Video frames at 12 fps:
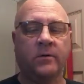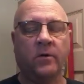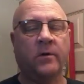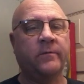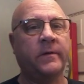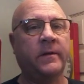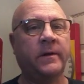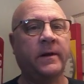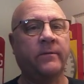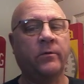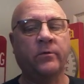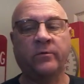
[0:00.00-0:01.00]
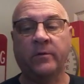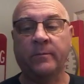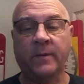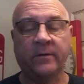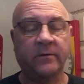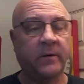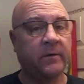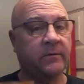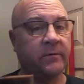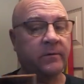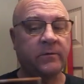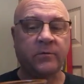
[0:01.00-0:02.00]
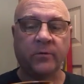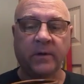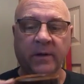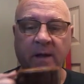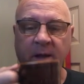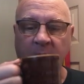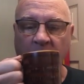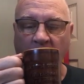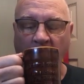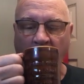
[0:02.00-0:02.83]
coffee that I roasted myself. Enjoying that.